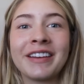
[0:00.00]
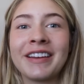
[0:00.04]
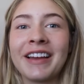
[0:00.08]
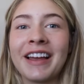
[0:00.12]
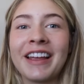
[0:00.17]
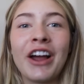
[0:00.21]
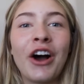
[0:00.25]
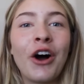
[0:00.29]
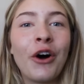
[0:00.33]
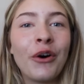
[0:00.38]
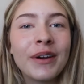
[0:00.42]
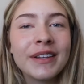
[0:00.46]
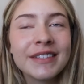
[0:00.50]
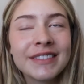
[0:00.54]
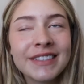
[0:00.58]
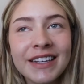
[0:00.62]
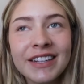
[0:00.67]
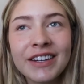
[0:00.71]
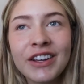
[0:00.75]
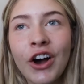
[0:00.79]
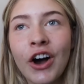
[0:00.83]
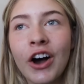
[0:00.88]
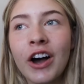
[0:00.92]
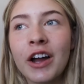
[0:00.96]
I always
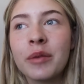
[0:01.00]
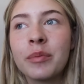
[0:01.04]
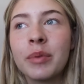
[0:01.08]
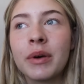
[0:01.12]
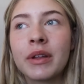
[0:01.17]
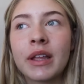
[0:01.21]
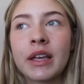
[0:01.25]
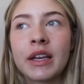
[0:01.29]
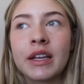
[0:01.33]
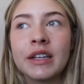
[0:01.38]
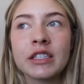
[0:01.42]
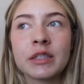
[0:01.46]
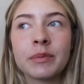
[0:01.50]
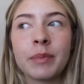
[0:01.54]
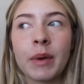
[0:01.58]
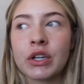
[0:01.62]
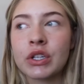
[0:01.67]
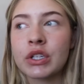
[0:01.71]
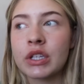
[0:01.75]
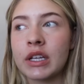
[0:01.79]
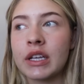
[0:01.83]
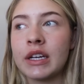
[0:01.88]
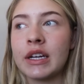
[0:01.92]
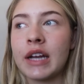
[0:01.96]
need God, but like
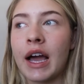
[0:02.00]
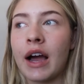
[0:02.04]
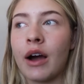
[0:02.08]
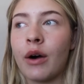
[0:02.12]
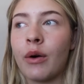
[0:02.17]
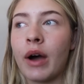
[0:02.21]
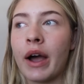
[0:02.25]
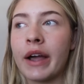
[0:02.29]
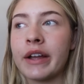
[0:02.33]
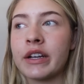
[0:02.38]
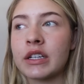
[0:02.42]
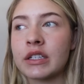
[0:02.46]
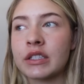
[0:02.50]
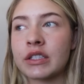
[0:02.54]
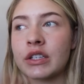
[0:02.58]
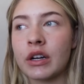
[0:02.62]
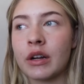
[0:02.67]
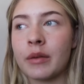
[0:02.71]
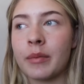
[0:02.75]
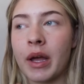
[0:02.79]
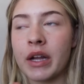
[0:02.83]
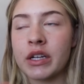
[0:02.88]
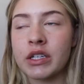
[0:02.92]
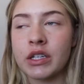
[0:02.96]
especially now, I just
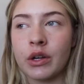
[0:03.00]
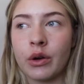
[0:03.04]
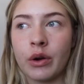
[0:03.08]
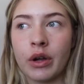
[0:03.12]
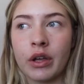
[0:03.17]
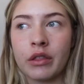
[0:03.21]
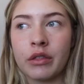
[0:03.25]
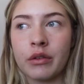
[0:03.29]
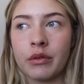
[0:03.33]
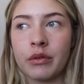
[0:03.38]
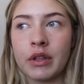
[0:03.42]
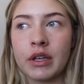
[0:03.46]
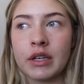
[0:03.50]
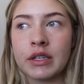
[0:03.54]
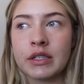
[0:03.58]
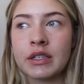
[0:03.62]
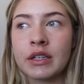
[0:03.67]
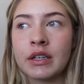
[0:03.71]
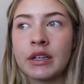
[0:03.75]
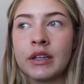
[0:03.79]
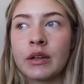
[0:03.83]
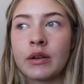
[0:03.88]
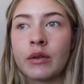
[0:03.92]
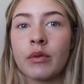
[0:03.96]
couldn't imagine going through
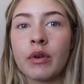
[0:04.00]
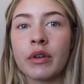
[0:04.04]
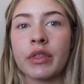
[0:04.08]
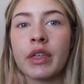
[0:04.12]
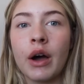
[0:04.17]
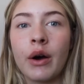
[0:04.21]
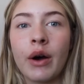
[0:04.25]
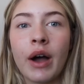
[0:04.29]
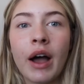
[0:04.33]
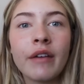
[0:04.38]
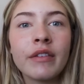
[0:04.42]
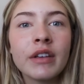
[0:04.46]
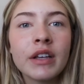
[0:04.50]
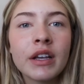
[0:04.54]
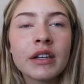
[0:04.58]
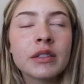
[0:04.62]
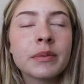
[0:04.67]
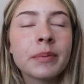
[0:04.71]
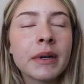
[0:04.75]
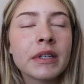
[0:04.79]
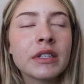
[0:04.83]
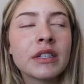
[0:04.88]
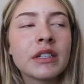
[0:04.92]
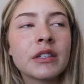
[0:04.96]
this without having
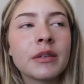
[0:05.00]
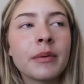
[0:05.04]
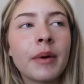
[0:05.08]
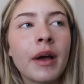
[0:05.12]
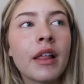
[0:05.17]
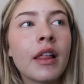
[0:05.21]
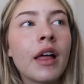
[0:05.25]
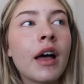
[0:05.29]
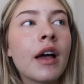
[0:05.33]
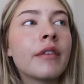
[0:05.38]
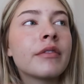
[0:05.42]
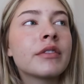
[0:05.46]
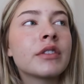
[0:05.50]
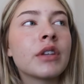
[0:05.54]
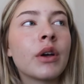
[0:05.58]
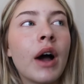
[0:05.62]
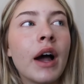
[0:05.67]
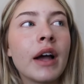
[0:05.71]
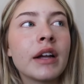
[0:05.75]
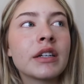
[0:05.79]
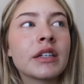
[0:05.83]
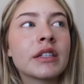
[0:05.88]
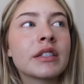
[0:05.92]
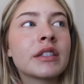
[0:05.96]
His presence in my life. So
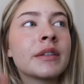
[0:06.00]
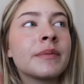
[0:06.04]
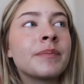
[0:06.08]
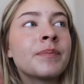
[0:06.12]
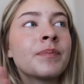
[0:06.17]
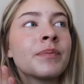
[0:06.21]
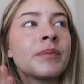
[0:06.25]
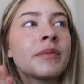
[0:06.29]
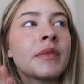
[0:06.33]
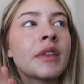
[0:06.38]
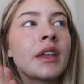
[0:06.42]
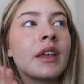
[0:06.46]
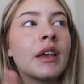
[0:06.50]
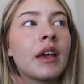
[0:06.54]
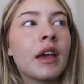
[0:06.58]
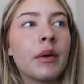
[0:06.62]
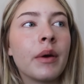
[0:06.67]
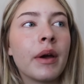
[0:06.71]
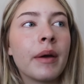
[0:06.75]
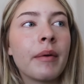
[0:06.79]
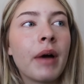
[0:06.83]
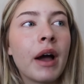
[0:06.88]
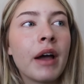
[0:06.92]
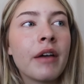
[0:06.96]
I just,
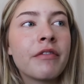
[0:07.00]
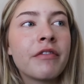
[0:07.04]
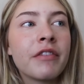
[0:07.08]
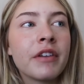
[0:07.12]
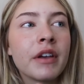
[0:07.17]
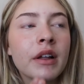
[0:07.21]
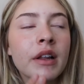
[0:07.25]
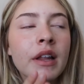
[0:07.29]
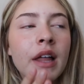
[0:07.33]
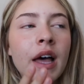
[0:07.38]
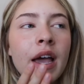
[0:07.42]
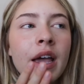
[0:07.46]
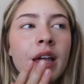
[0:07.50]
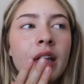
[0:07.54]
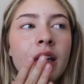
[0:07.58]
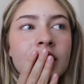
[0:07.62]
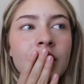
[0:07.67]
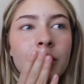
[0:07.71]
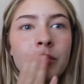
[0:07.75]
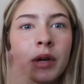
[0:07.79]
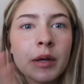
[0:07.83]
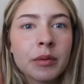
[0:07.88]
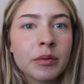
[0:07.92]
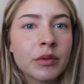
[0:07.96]
anyway, I feel like
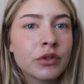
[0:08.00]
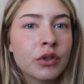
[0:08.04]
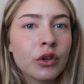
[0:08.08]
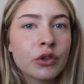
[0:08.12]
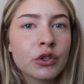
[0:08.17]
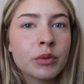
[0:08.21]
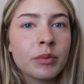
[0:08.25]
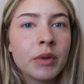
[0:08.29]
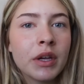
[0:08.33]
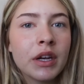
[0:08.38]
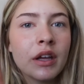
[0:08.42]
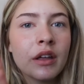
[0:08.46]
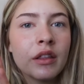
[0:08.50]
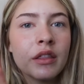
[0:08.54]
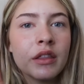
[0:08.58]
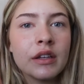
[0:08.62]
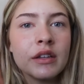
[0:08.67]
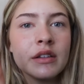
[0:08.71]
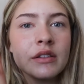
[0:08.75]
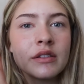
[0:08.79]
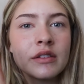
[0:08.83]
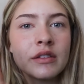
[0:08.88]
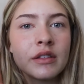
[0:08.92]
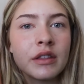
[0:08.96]
sometimes on social media,
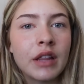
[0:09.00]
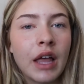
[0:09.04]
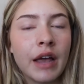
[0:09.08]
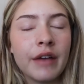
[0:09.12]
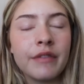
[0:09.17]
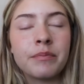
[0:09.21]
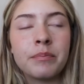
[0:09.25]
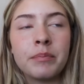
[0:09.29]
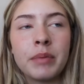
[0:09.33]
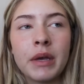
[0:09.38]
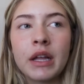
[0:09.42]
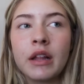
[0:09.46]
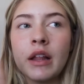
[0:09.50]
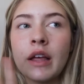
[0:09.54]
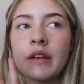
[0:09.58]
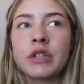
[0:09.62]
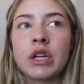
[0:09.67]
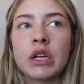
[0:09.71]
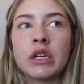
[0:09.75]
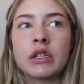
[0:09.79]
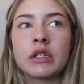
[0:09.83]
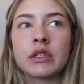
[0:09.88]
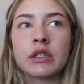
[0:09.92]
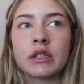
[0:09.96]
these big life
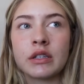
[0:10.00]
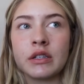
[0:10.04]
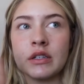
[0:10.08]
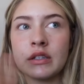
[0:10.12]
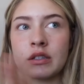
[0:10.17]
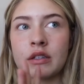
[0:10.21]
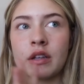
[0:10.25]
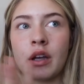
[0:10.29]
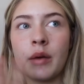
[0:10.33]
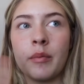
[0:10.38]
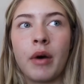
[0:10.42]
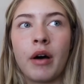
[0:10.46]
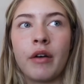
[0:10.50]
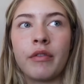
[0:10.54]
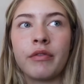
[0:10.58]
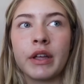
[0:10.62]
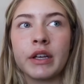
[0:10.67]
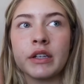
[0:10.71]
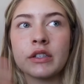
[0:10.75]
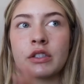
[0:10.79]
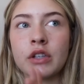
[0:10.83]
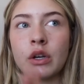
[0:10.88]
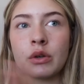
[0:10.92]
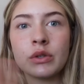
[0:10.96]
changes can just come off
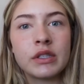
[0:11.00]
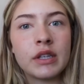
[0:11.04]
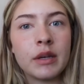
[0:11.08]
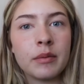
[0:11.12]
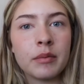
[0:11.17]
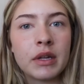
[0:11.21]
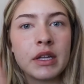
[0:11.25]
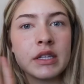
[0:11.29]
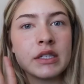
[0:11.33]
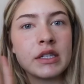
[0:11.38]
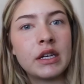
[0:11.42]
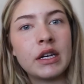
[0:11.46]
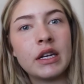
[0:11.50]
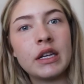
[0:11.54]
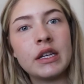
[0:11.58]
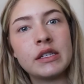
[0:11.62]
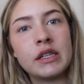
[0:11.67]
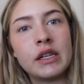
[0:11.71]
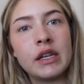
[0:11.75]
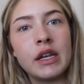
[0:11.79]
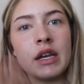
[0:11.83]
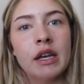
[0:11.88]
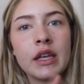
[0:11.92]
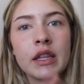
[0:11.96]
like so seamless and
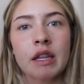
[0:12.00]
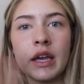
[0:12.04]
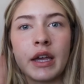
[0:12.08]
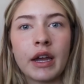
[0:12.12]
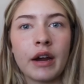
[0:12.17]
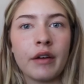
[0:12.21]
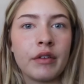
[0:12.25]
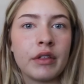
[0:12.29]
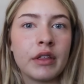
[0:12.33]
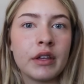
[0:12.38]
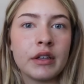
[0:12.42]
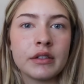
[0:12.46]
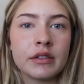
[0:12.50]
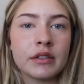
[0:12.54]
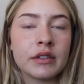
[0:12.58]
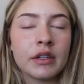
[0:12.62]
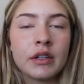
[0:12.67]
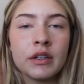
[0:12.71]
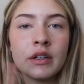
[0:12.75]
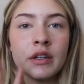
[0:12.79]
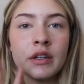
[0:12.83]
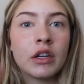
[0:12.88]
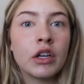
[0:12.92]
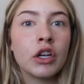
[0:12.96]
easy, and like everything's
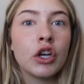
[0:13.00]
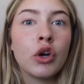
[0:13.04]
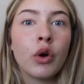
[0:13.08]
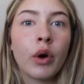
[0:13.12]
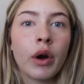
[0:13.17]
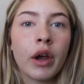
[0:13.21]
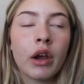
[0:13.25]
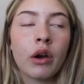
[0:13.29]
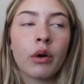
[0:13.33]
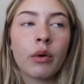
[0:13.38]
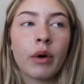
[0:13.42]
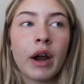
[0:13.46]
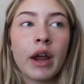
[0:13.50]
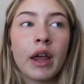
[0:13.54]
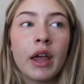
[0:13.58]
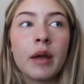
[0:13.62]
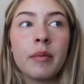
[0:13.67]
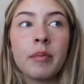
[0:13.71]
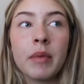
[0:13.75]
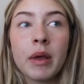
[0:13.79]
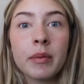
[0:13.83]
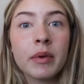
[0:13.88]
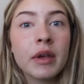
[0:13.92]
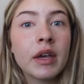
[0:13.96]
going great,
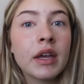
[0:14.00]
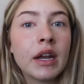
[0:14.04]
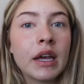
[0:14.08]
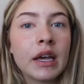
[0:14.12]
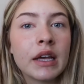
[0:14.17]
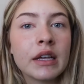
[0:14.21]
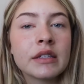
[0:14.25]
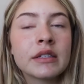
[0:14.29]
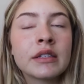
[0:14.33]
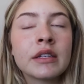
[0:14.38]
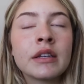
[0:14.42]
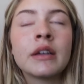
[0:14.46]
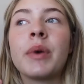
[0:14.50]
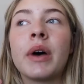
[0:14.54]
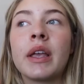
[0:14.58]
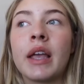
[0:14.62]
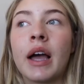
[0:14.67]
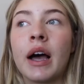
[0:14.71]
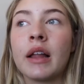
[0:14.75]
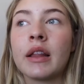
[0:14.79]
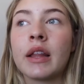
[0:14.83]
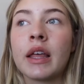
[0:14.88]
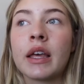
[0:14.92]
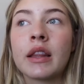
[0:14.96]
and maybe it is. But
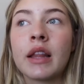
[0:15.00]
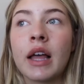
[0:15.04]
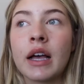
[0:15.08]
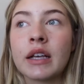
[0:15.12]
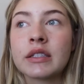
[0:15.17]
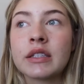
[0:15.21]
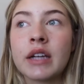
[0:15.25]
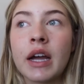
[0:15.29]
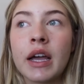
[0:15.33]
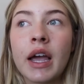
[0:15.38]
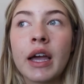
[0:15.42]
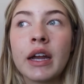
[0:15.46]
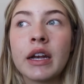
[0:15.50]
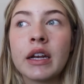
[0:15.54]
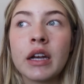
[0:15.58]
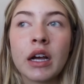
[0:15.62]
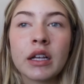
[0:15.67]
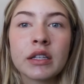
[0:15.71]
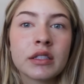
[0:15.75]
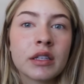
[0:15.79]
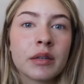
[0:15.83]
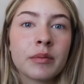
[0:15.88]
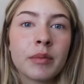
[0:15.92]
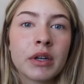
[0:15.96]
yeah, like last night I did
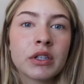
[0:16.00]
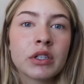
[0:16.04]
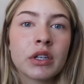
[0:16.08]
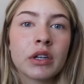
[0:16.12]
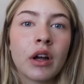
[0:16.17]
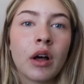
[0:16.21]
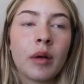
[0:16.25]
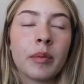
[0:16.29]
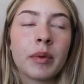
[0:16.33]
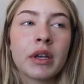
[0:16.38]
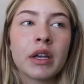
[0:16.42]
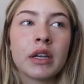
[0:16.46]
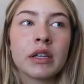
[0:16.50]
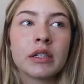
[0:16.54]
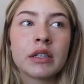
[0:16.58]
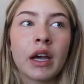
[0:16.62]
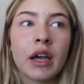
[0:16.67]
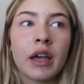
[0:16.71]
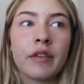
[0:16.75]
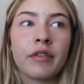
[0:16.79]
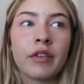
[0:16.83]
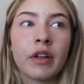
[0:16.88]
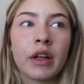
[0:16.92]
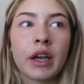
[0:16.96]
not sleep much at all because
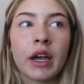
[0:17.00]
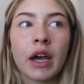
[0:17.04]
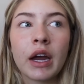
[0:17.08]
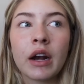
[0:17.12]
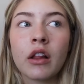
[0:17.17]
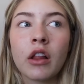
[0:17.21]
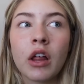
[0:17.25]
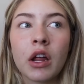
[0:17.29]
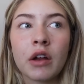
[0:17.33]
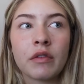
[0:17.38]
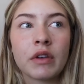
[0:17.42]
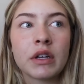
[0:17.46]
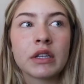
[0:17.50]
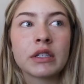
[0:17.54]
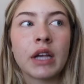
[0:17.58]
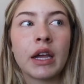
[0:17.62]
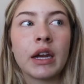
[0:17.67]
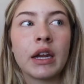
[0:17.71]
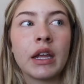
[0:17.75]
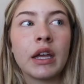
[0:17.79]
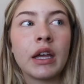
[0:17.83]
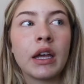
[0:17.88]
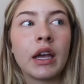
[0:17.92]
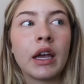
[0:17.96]
I felt like I had a lot of
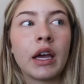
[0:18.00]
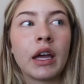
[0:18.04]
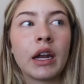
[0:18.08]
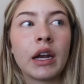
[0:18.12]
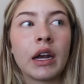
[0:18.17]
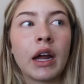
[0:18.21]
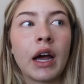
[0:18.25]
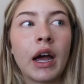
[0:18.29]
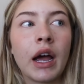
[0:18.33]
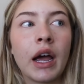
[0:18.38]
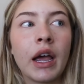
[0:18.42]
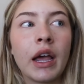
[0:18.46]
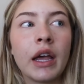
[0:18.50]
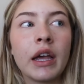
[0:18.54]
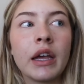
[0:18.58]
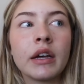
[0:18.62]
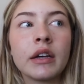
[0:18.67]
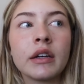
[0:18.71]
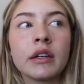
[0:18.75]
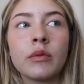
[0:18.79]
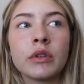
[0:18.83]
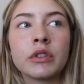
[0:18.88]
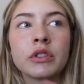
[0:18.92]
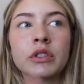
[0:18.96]
anxiety, and
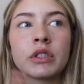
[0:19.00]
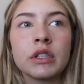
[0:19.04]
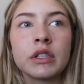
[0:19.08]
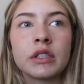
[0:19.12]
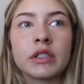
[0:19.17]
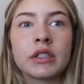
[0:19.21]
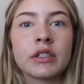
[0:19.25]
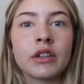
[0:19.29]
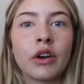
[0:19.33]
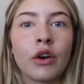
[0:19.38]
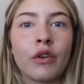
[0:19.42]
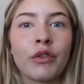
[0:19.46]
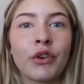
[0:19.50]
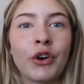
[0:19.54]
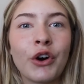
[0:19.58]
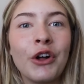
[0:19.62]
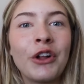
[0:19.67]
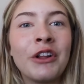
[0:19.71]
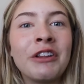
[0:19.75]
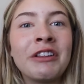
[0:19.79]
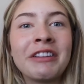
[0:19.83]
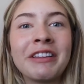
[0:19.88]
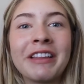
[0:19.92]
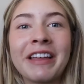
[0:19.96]
I was just
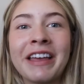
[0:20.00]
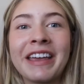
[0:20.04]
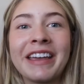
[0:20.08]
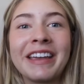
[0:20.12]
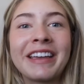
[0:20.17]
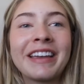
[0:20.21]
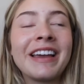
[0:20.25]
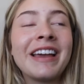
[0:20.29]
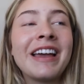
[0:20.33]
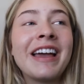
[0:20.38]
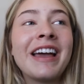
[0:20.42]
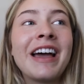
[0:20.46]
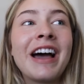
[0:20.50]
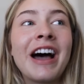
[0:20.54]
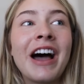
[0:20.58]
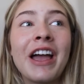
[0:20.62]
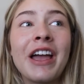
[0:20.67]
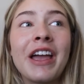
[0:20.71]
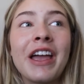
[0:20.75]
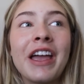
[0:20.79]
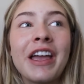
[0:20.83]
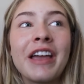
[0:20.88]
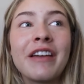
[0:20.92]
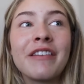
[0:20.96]
overall like,
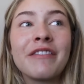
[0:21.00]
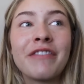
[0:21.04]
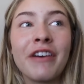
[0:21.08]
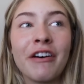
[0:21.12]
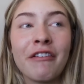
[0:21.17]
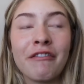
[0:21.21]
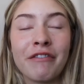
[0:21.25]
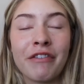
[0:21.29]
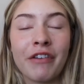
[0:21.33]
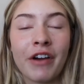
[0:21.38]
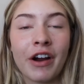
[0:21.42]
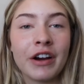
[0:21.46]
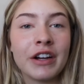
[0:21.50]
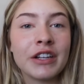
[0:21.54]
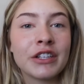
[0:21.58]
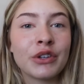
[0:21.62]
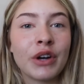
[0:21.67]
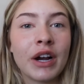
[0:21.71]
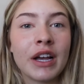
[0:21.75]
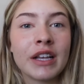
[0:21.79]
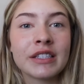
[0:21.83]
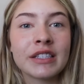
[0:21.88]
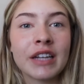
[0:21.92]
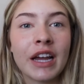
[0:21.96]
I felt very
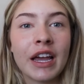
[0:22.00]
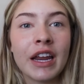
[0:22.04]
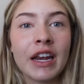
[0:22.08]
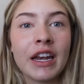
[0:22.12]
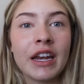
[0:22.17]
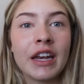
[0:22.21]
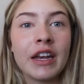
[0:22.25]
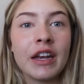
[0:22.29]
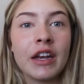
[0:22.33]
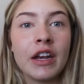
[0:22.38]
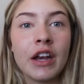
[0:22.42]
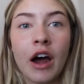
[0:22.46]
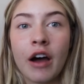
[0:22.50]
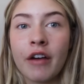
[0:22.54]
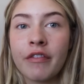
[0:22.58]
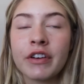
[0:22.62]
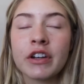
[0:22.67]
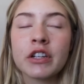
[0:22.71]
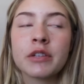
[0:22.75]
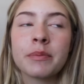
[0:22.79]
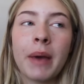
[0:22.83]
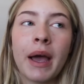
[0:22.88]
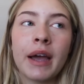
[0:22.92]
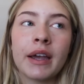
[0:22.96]
stressed. I had not
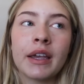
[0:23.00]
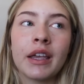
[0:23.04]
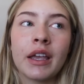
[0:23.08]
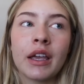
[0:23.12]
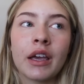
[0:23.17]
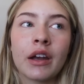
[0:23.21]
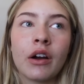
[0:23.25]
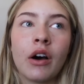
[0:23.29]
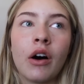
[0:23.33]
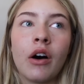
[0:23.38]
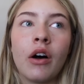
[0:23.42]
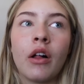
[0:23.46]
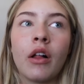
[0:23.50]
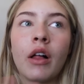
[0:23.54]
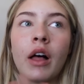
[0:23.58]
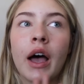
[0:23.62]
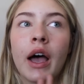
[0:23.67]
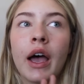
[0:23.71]
finished packing at all.